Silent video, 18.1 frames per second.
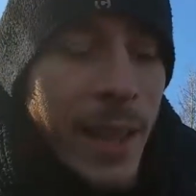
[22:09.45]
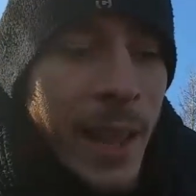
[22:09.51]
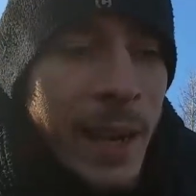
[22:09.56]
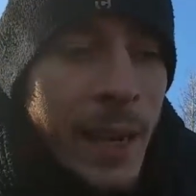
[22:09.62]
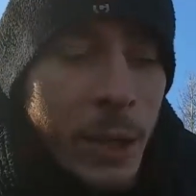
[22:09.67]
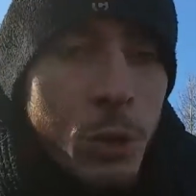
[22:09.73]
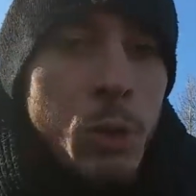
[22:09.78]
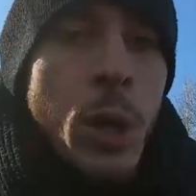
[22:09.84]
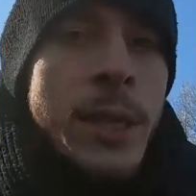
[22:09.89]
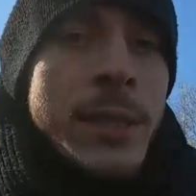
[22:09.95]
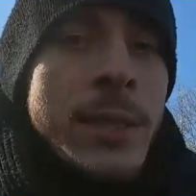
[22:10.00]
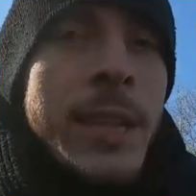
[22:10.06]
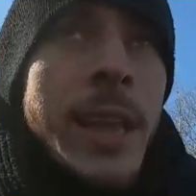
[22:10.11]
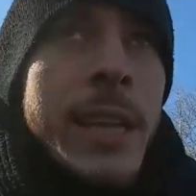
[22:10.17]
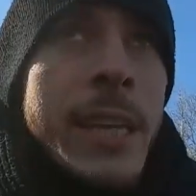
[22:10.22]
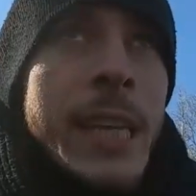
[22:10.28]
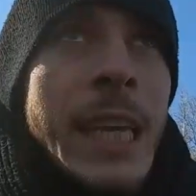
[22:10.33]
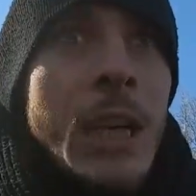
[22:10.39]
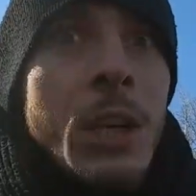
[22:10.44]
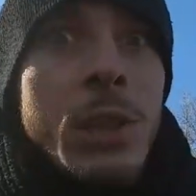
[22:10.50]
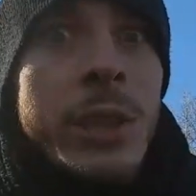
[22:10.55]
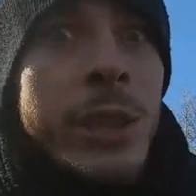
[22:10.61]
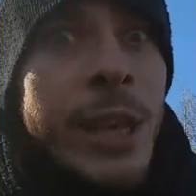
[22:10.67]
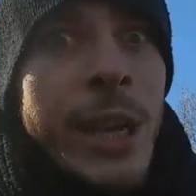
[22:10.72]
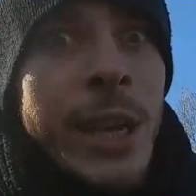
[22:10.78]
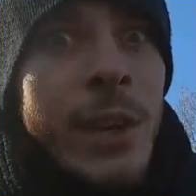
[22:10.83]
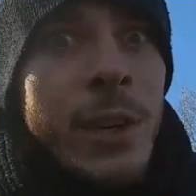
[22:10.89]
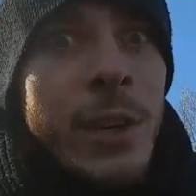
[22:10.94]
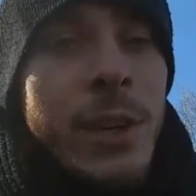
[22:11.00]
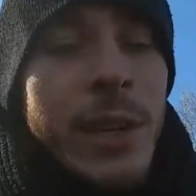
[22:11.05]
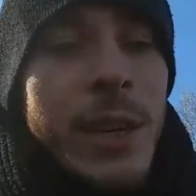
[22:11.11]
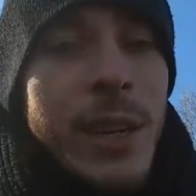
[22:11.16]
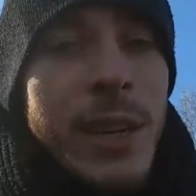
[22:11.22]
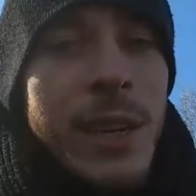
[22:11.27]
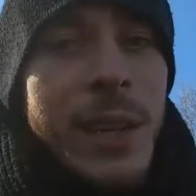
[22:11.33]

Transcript: And I trust that years later,